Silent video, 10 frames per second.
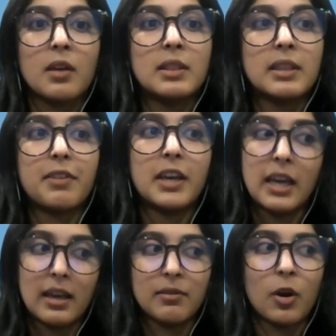living
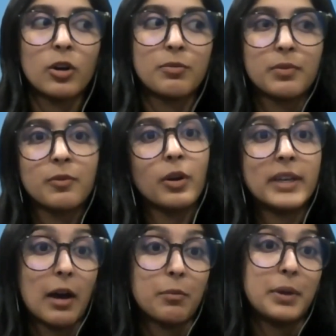or
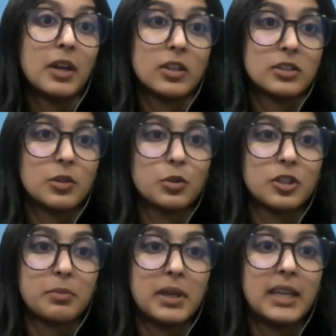now being on
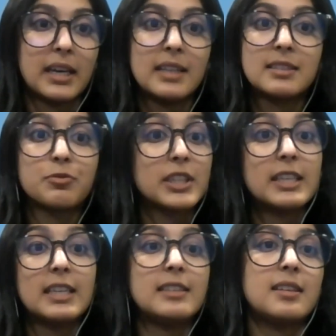social media, it's really
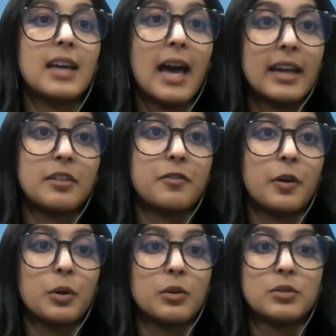easy to edit
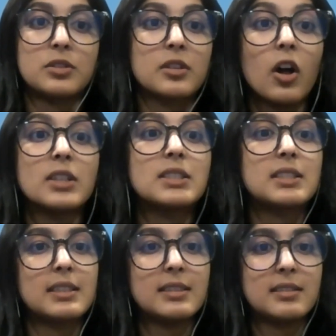photos.
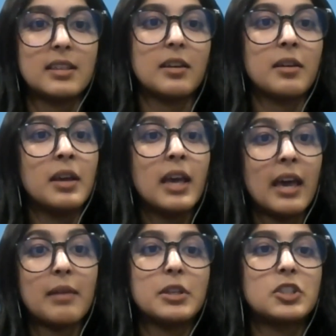Constantly seeing
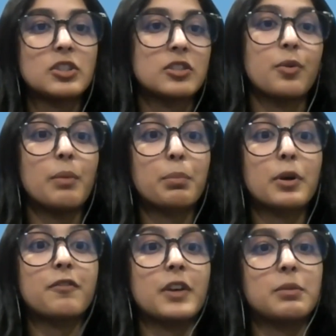images of what
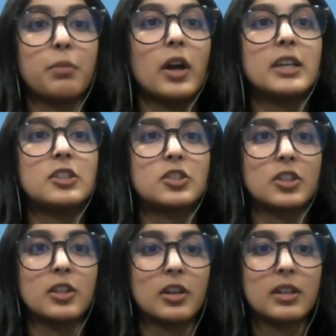perfect bodies
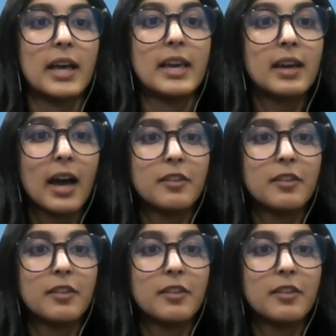should look like